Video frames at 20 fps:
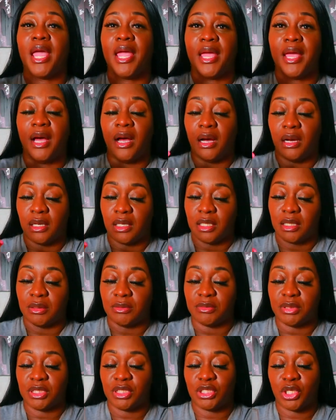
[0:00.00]
And
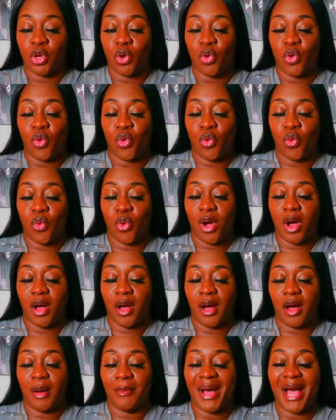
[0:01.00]
um, so
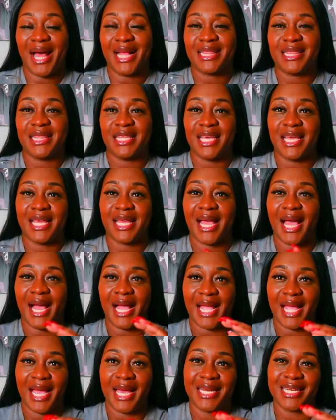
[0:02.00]
um, I think
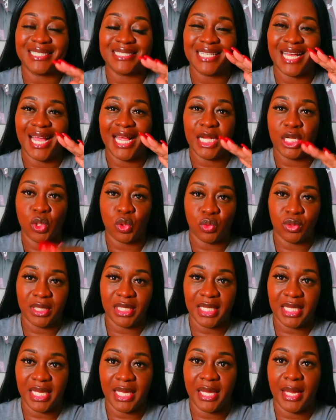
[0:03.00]
I kind of
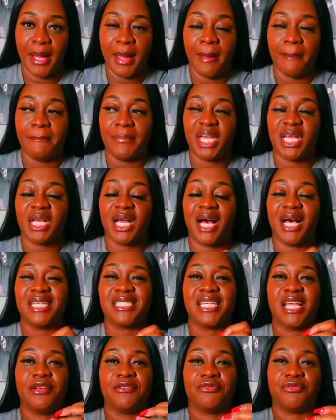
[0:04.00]
diluted it
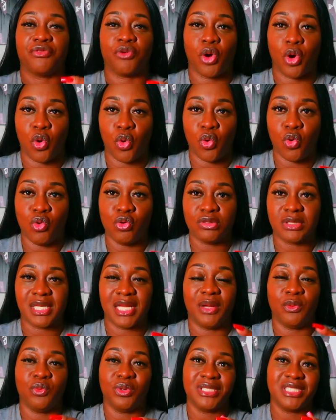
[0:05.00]
because it
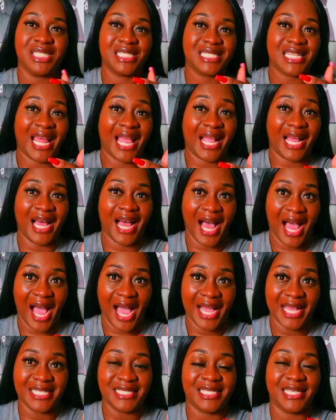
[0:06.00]
froze, which is like an
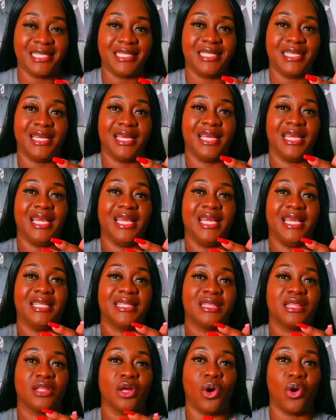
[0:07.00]
ice, and then
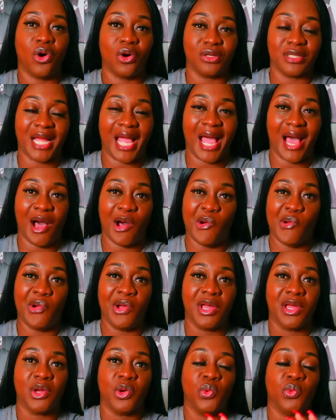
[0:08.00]
it thawed
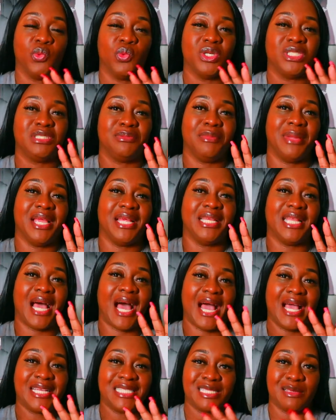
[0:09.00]
out, which made
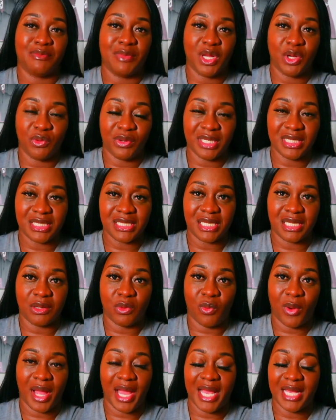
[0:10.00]
the ice melt into
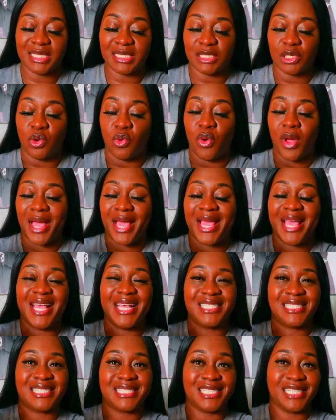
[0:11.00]
the wine. So
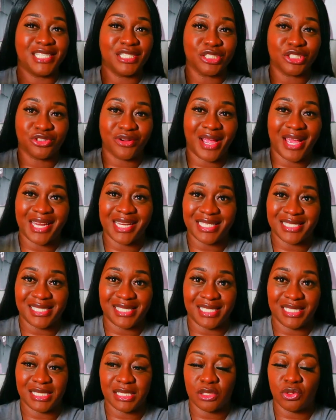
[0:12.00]
it's still trying to
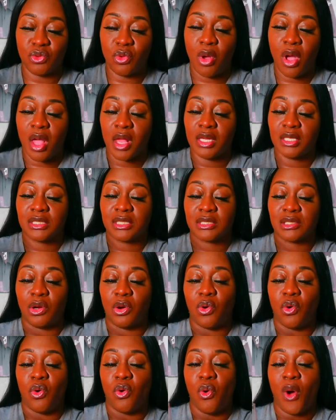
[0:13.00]
sizzle.
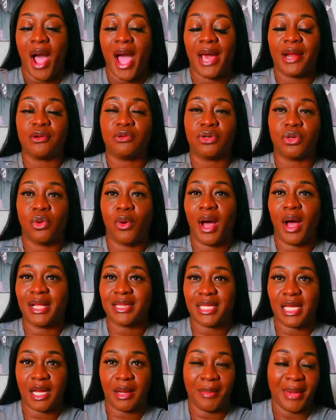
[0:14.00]
So I don't know. I
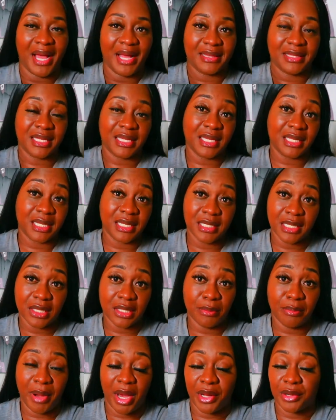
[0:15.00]
think I'm going to have to get
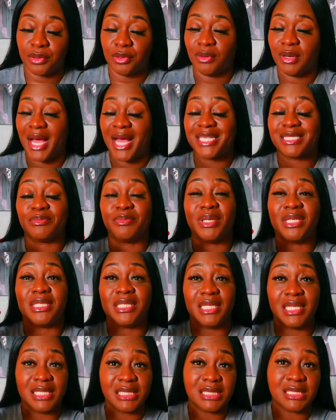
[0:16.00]
another bottle, you guys.
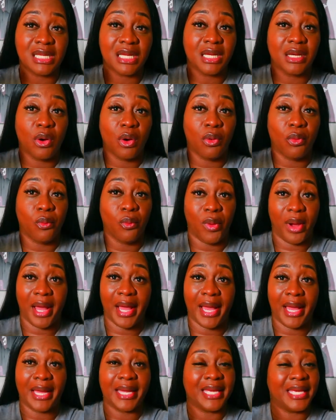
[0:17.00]
But this
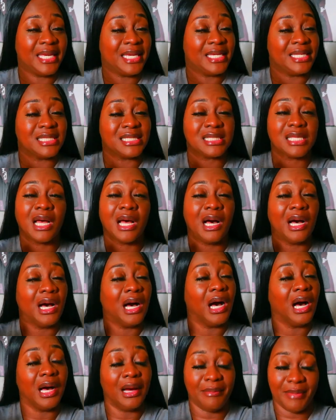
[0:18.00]
wine is
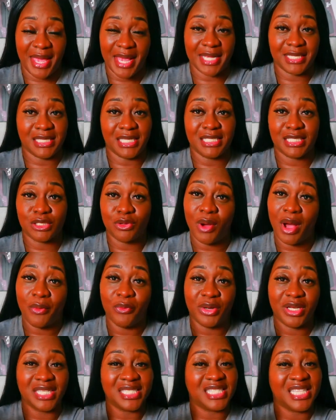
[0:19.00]
amazing. So I
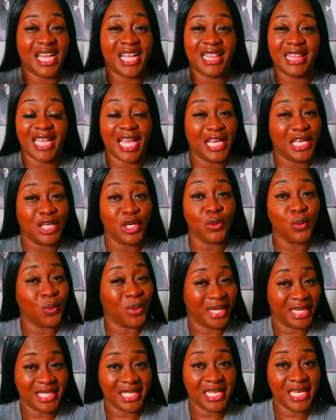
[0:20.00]
want to say thank you,
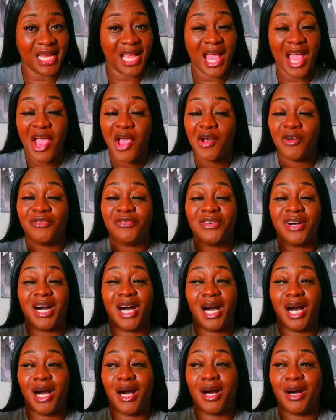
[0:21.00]
Wendy,
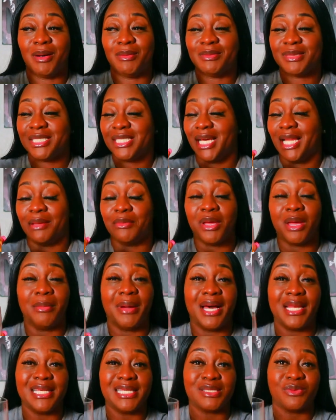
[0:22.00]
for um, telling me
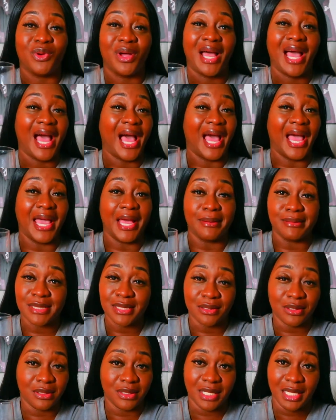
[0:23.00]
about this wine. I
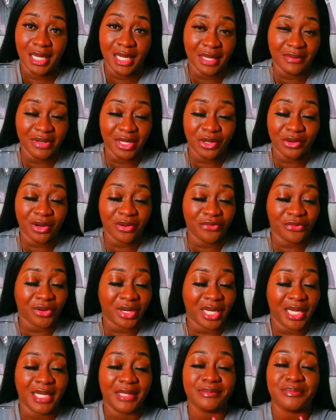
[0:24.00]
absolutely love it,
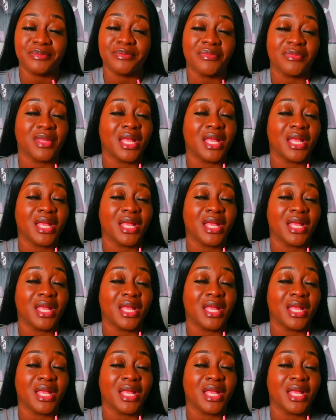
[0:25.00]
girlfriend.